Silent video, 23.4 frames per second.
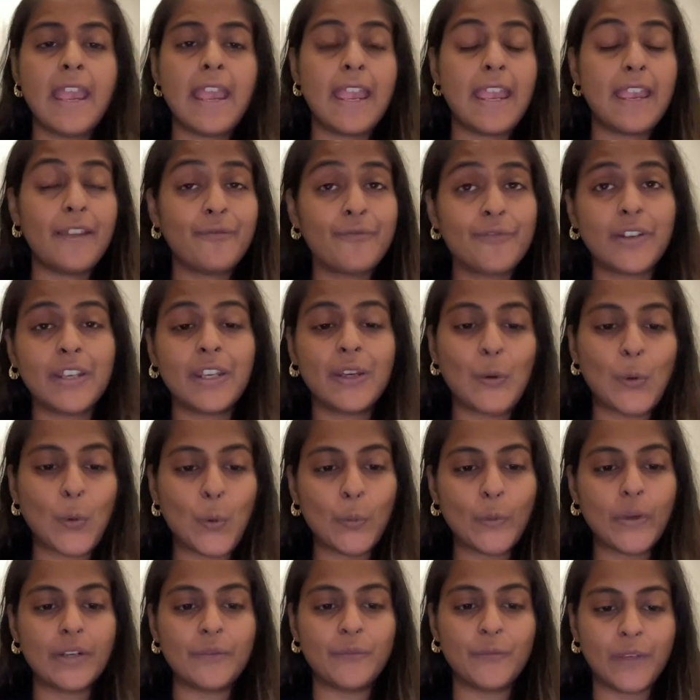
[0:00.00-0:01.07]
Every
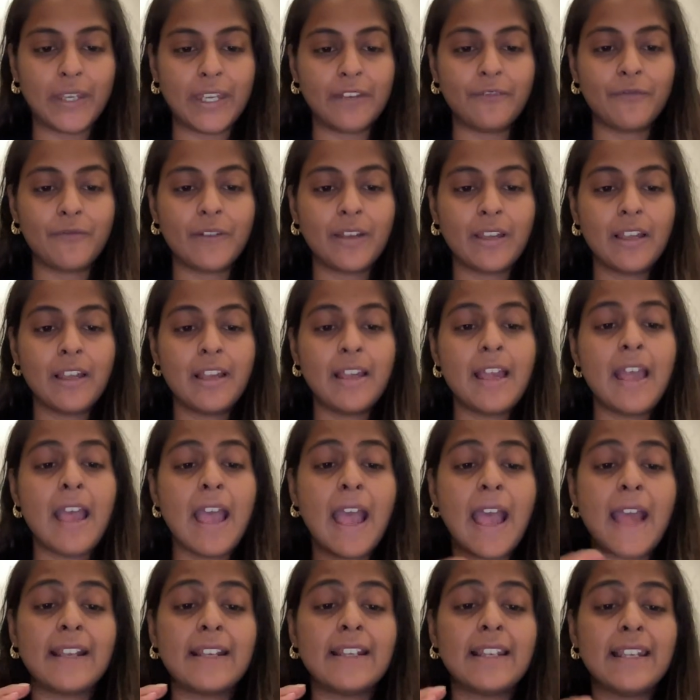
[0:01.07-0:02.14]
COVID wave
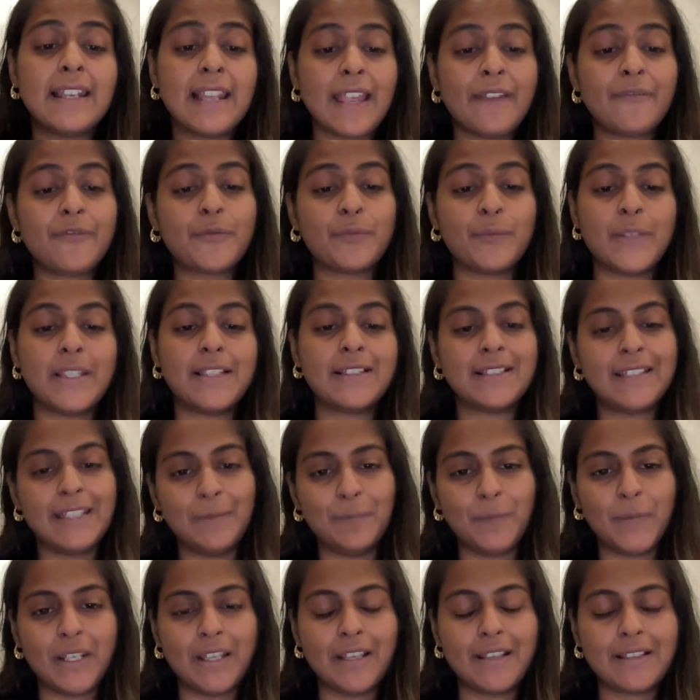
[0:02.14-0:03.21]
had left me
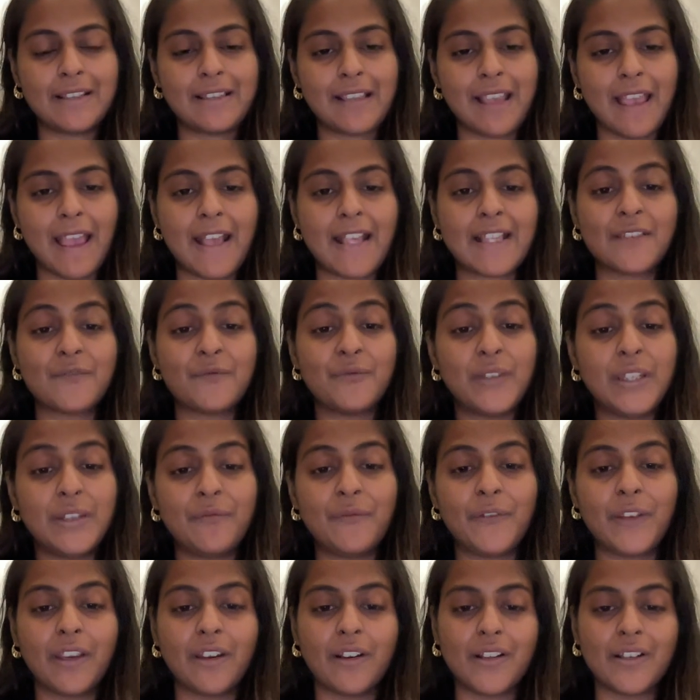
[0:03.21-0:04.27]
sleepless as we
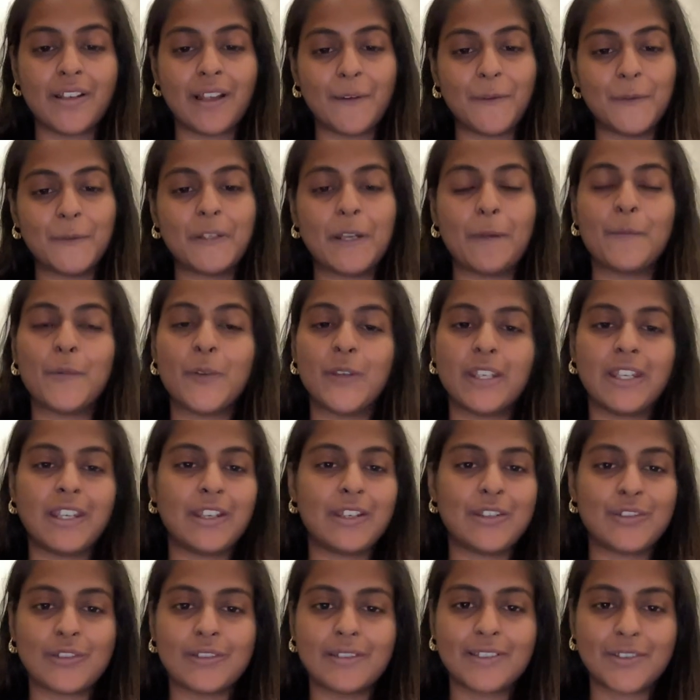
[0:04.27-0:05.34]
figured out
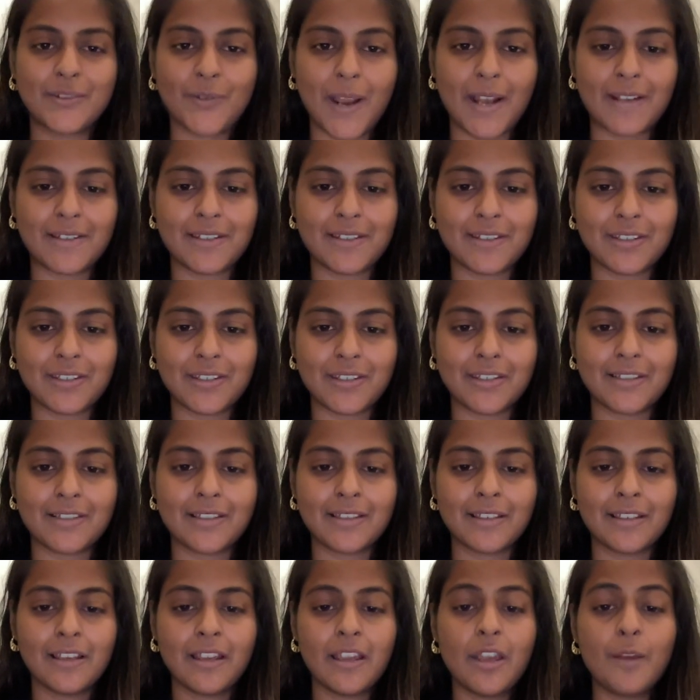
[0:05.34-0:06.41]
communication strategies.
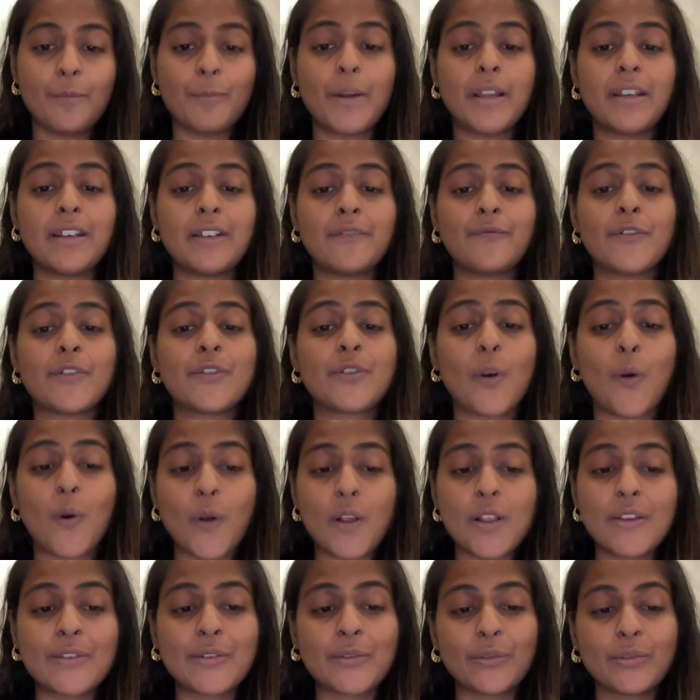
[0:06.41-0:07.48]
But it was
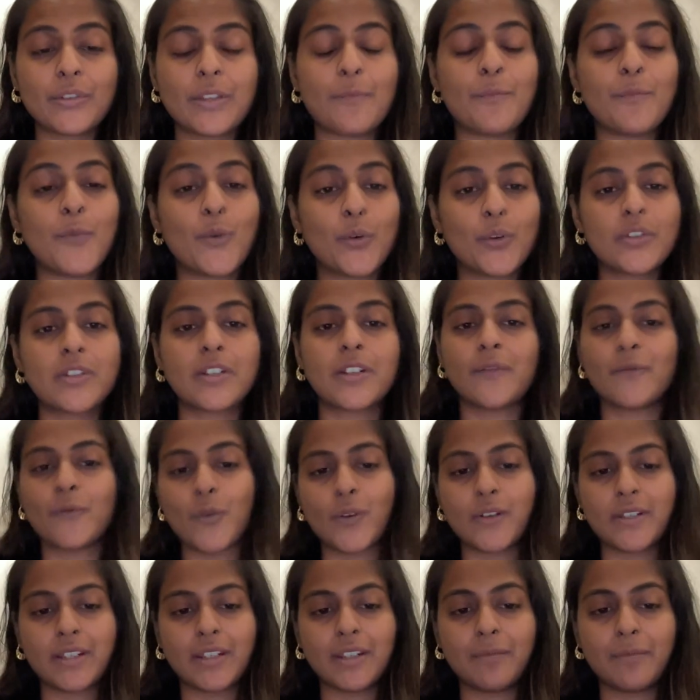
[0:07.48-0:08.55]
also the most
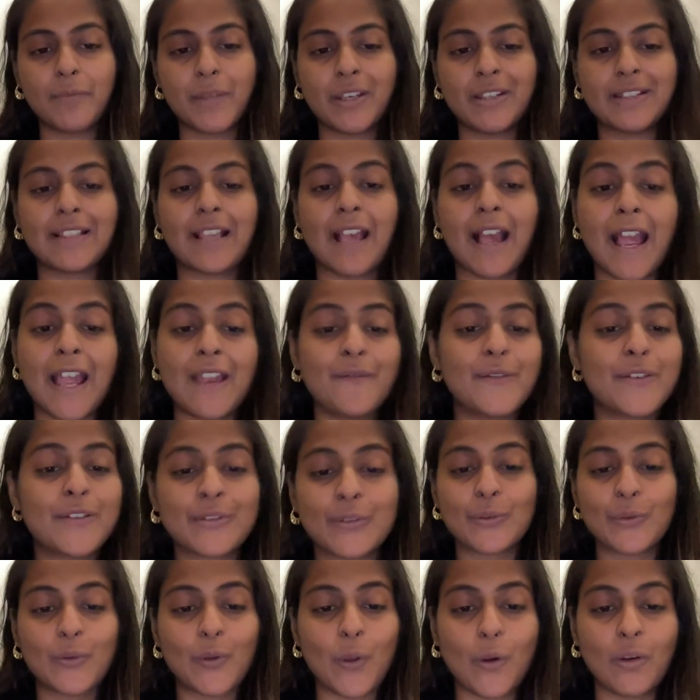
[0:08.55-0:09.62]
rewarding because I was
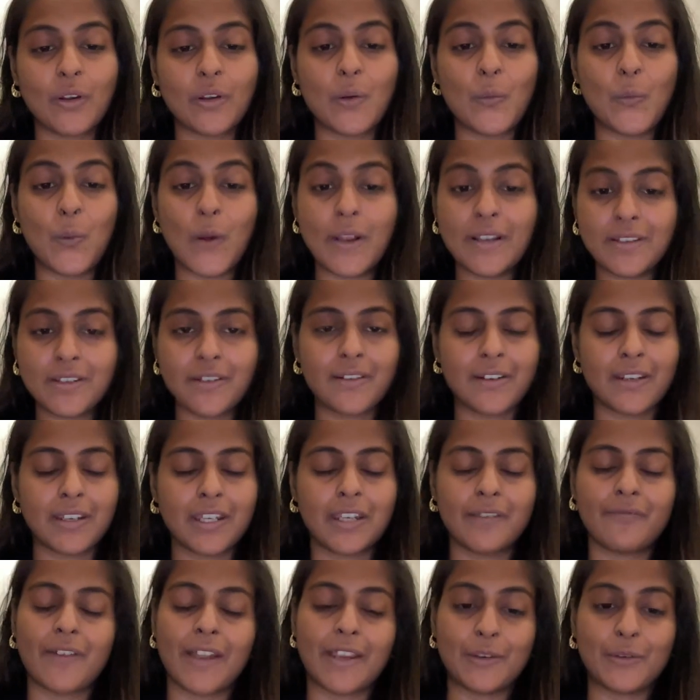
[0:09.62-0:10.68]
longer wondering
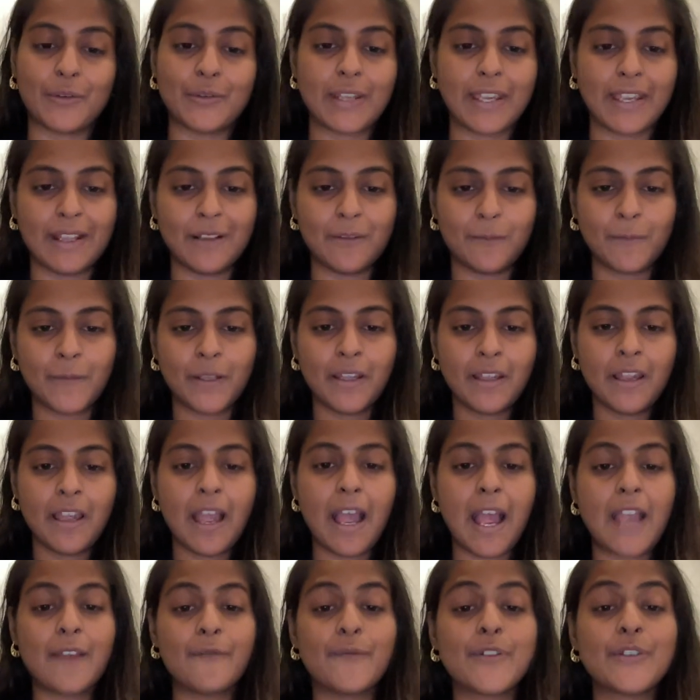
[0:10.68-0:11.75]
if I could help.
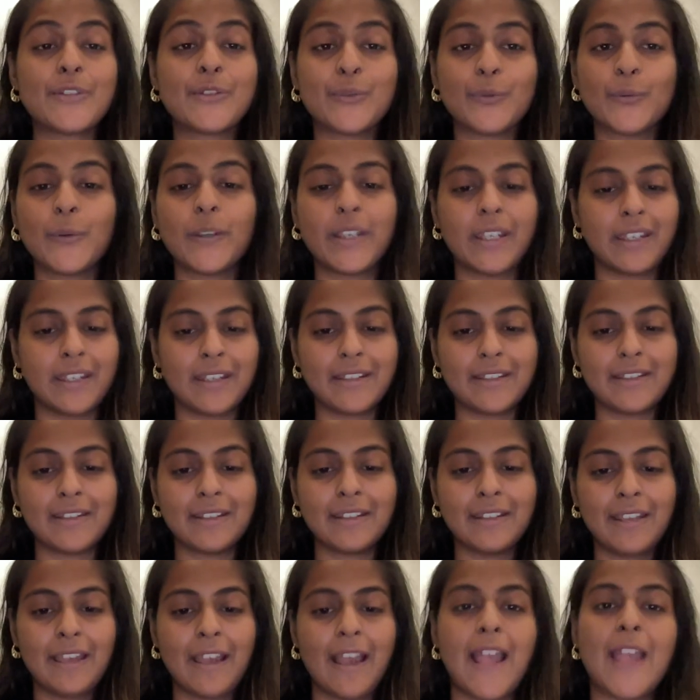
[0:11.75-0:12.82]
I was doing it.
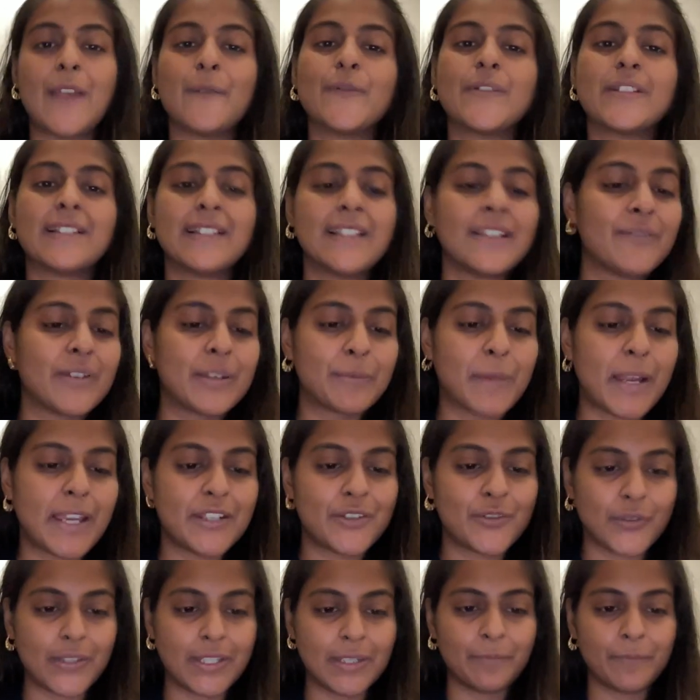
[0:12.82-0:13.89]
I was living my
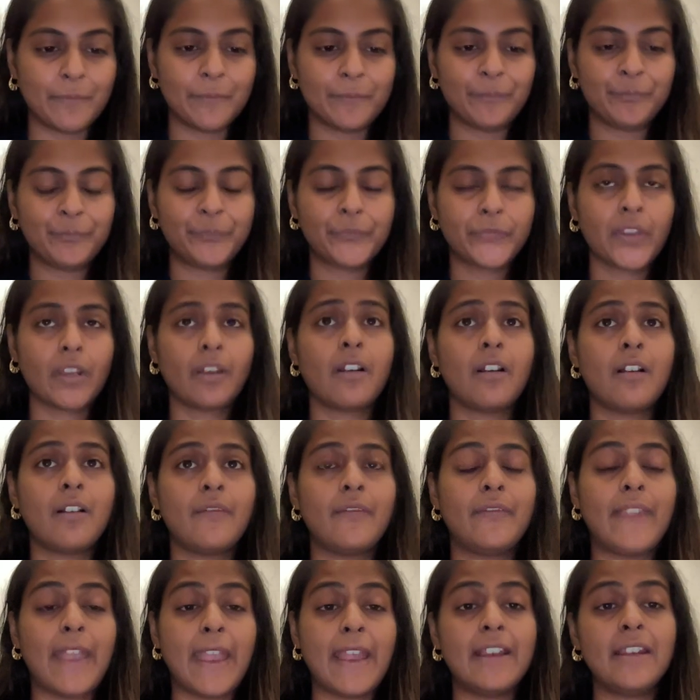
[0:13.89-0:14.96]
dream.
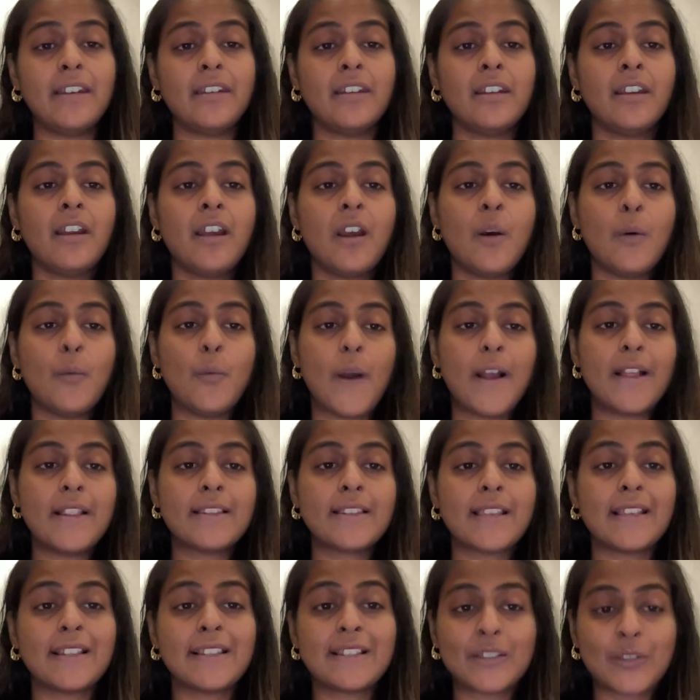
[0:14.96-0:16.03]
Then, once
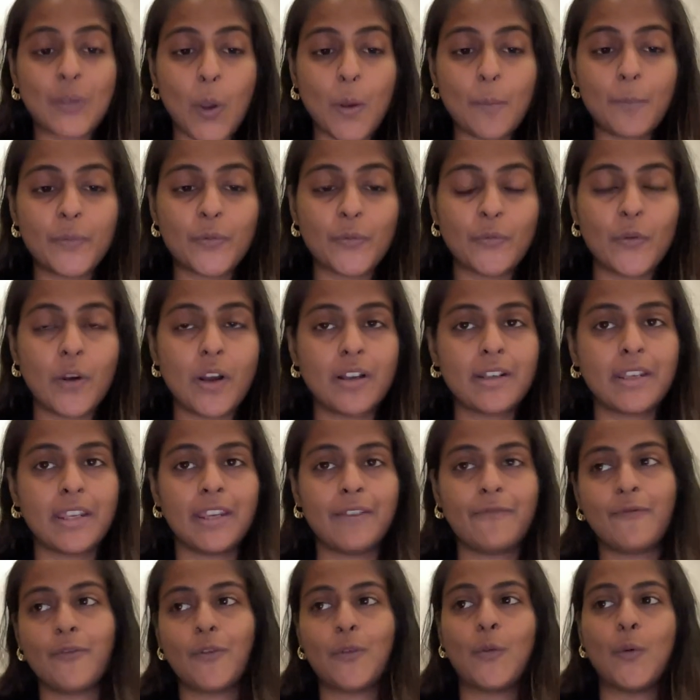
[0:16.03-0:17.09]
I stopped working
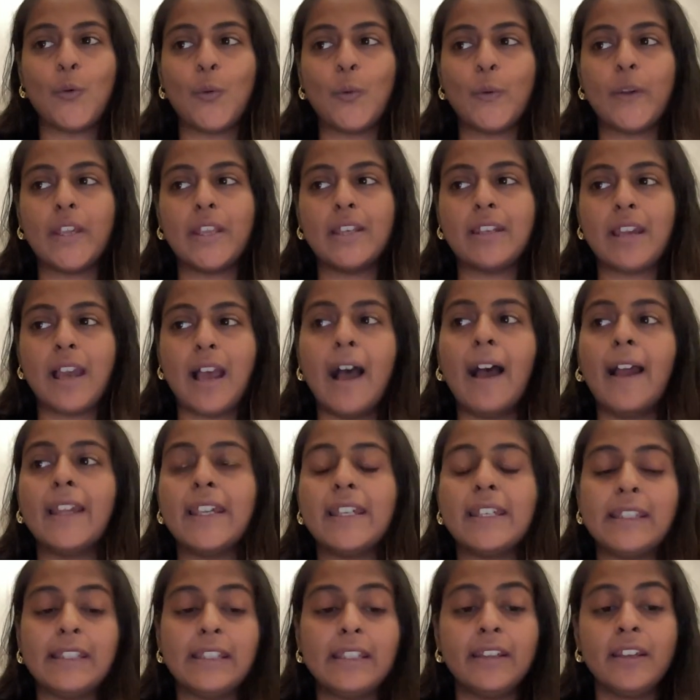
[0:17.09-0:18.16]
for COVID,
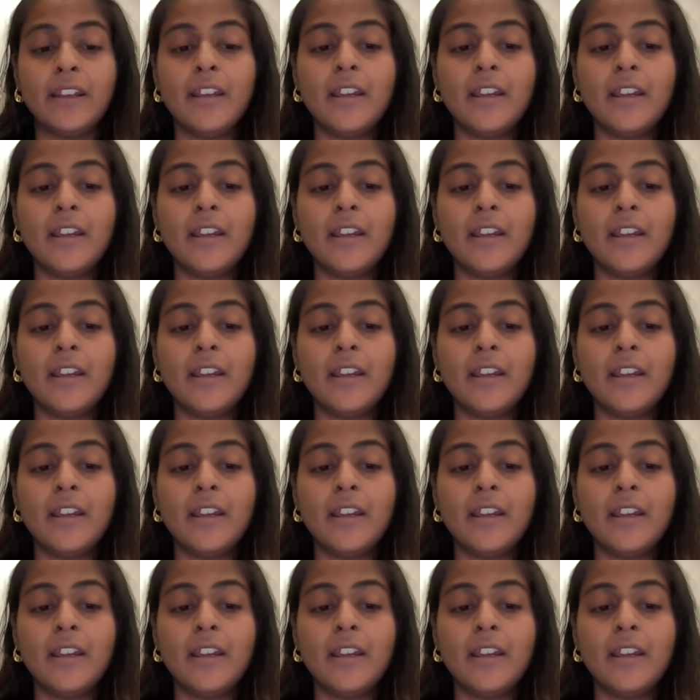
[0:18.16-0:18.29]
I